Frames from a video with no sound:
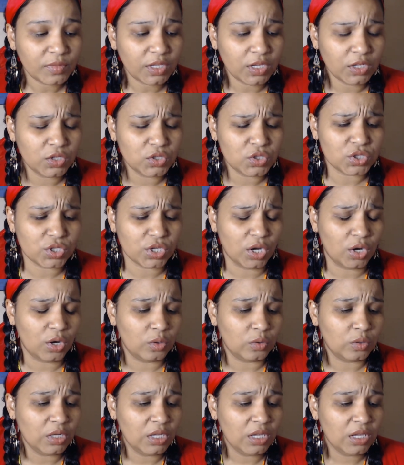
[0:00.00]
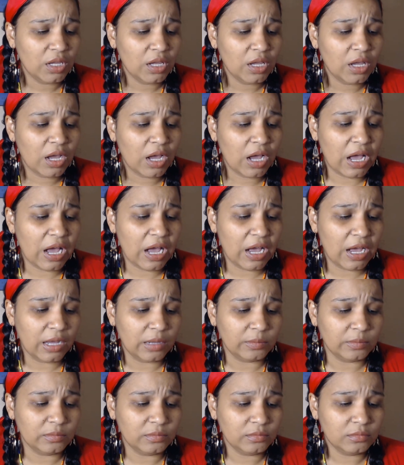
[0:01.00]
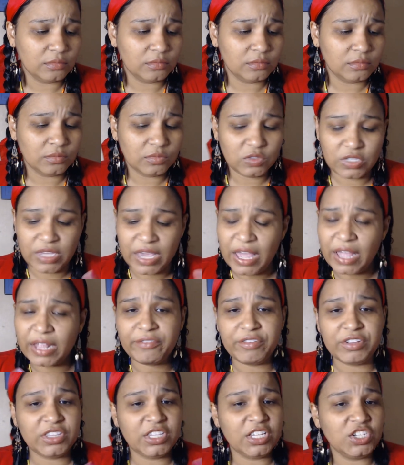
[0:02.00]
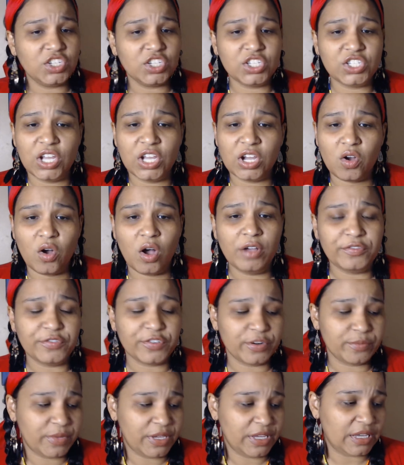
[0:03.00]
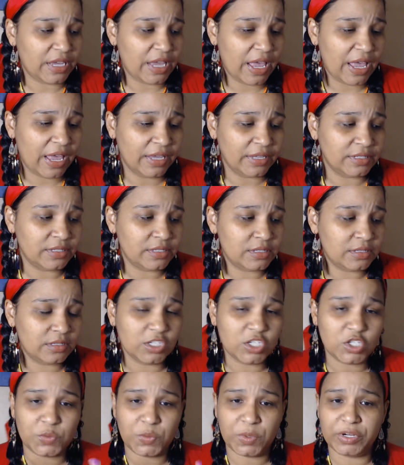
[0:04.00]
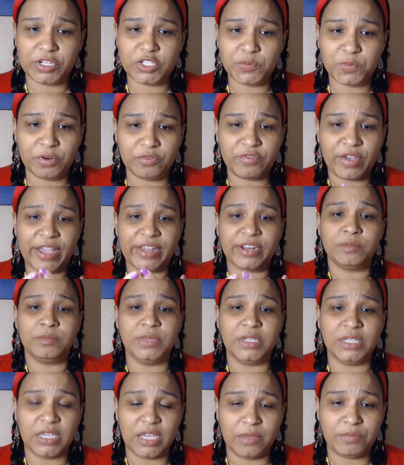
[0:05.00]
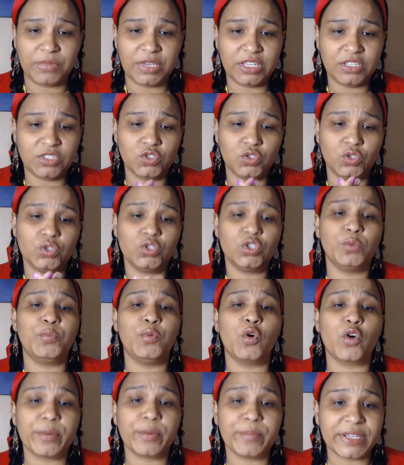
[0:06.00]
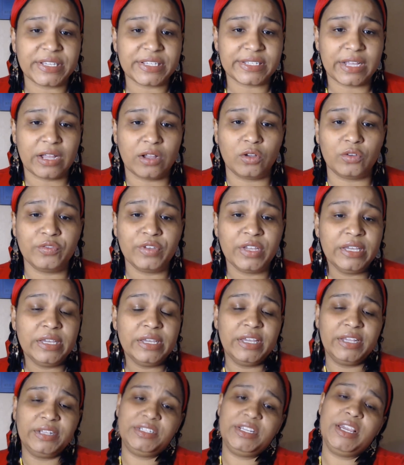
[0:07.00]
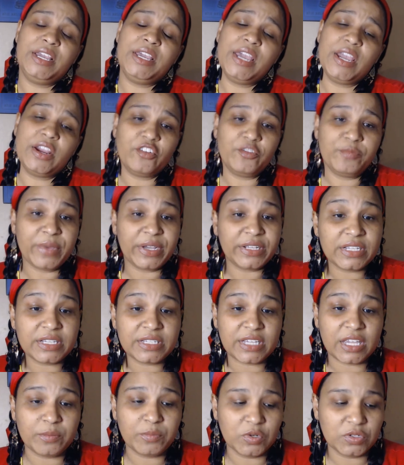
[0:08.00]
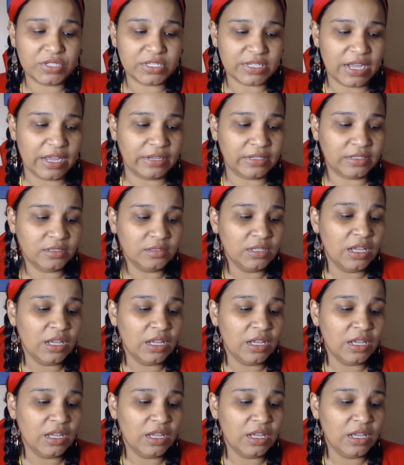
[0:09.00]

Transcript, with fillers: so um yeah, everything just took off for me, and the spirits provided me a means to support myself, take care of my disabled son,